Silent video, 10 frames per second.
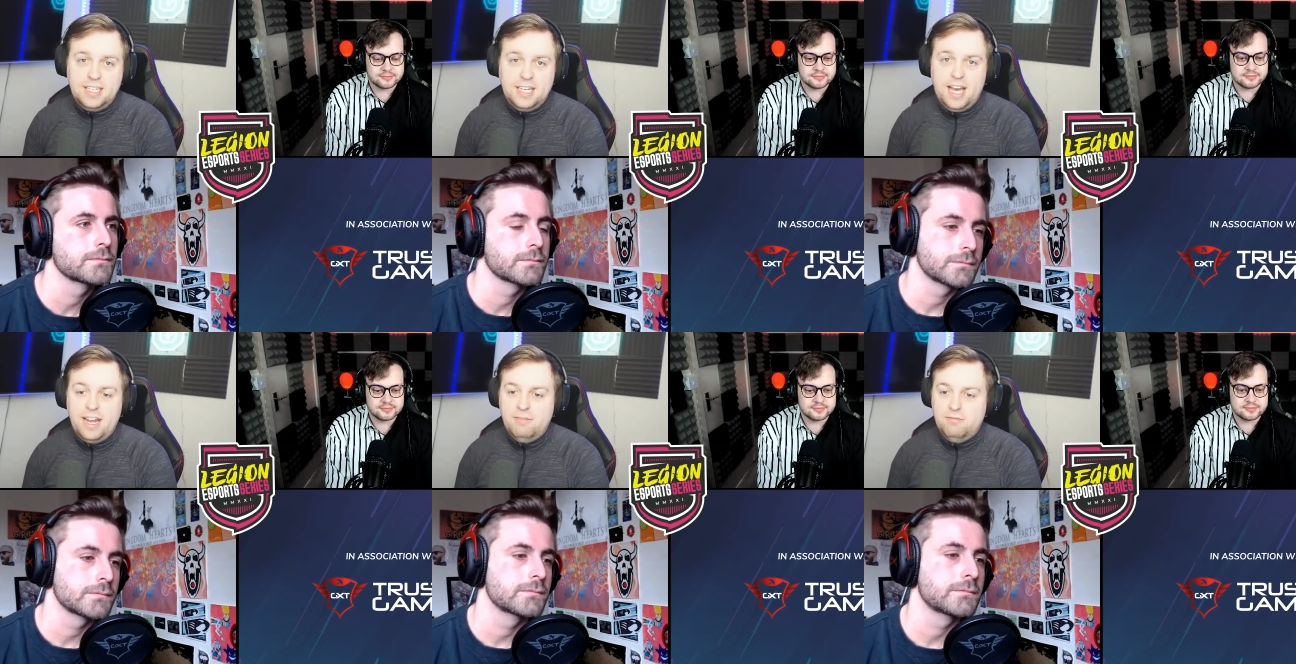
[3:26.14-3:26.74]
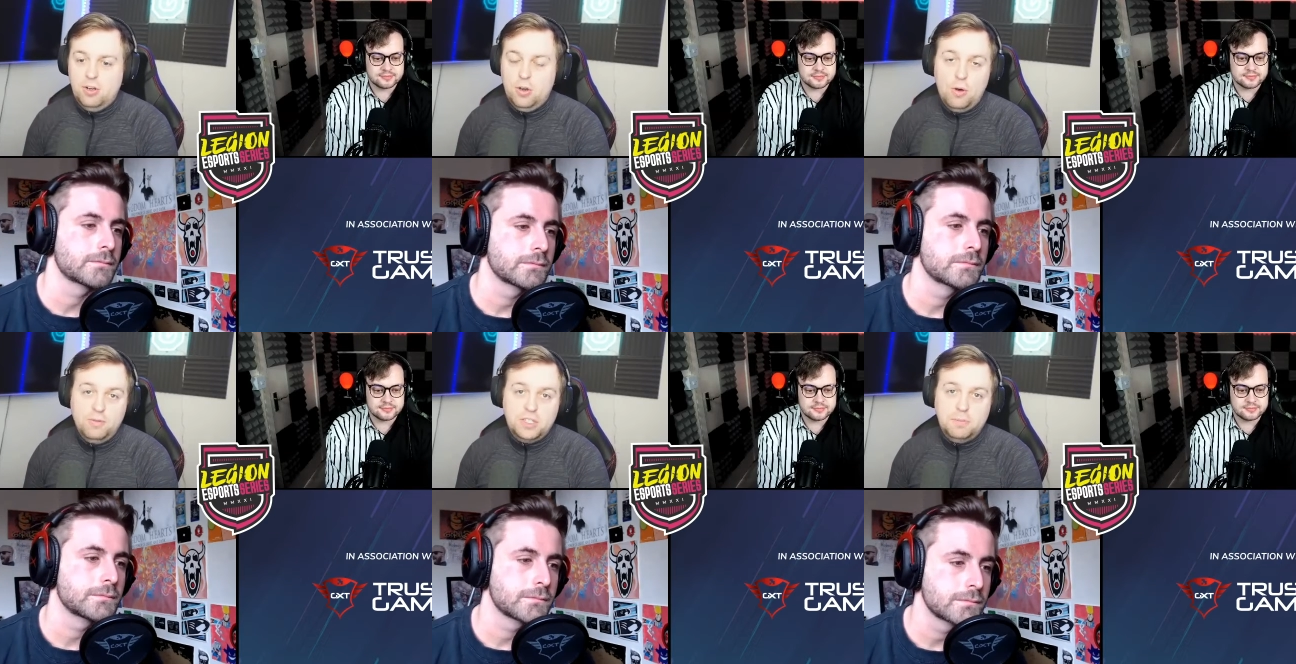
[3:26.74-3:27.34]
Speaker 1: guy,
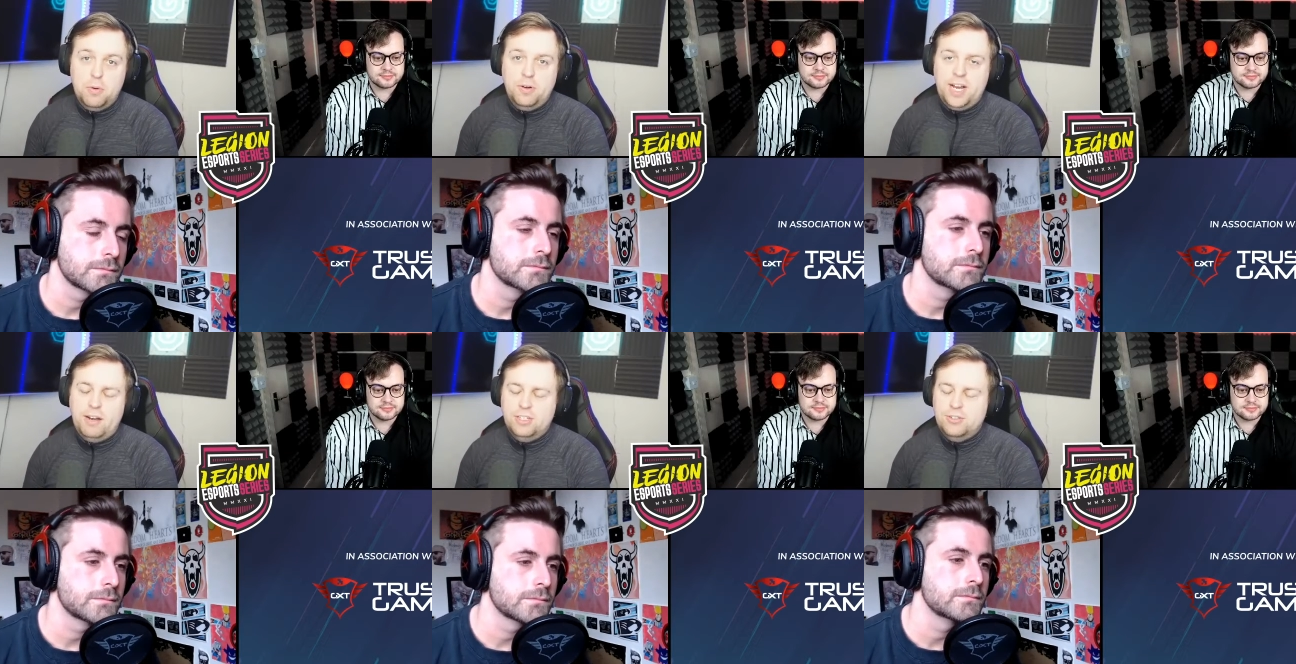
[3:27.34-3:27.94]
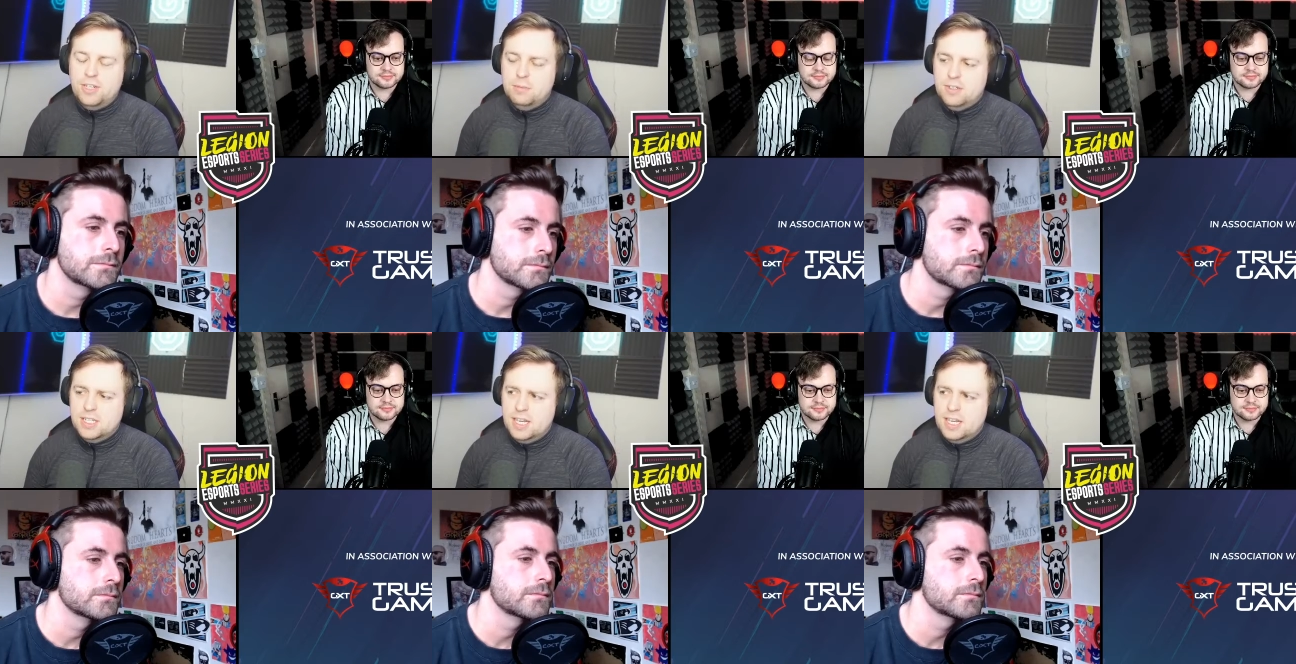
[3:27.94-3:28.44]
loves supporting Irish streamers.